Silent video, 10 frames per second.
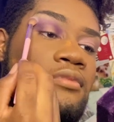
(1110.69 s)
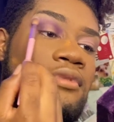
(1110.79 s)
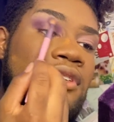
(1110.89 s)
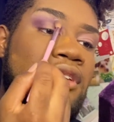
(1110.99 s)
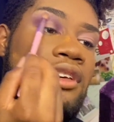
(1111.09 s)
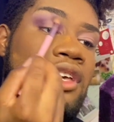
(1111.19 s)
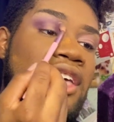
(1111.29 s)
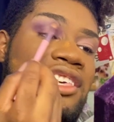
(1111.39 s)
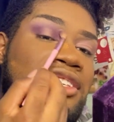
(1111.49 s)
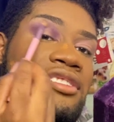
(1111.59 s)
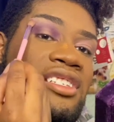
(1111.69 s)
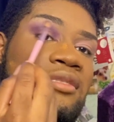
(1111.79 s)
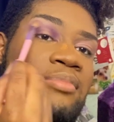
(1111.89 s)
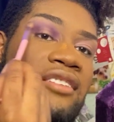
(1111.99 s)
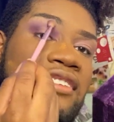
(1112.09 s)
And this is just
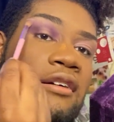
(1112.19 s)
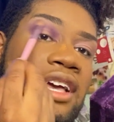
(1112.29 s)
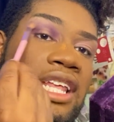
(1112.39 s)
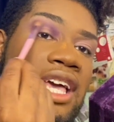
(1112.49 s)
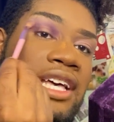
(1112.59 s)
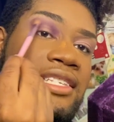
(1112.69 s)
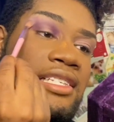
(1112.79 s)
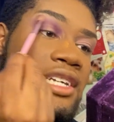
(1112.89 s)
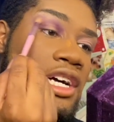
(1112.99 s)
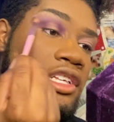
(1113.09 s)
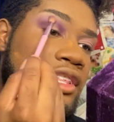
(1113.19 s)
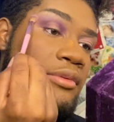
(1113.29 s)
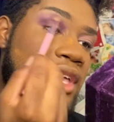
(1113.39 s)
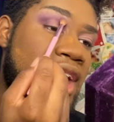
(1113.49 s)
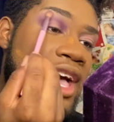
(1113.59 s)
to buff out any excess color
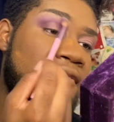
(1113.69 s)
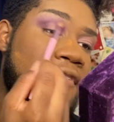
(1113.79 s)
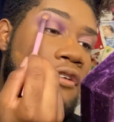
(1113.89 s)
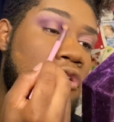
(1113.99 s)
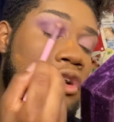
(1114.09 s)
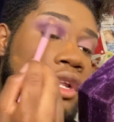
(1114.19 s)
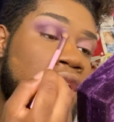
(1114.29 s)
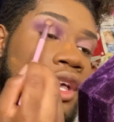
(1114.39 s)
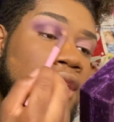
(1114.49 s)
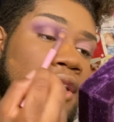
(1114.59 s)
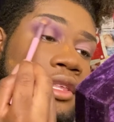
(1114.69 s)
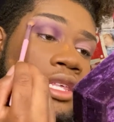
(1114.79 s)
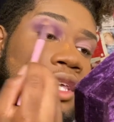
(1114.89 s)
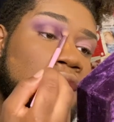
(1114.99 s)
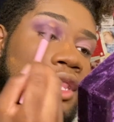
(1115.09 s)
that we have on
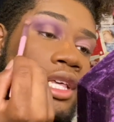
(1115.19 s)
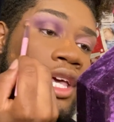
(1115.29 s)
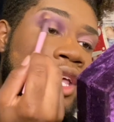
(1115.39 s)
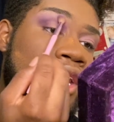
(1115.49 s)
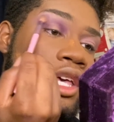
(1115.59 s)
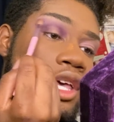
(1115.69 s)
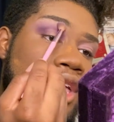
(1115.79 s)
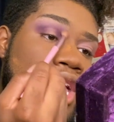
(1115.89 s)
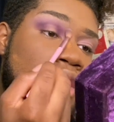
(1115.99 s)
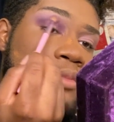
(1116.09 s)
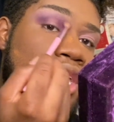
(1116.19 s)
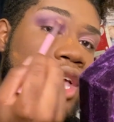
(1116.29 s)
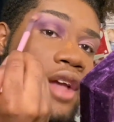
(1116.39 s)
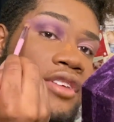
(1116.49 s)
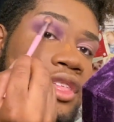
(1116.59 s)
the lid and make
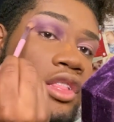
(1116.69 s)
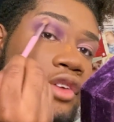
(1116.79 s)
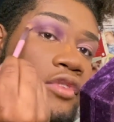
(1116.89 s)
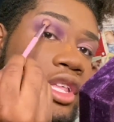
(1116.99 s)
everything look really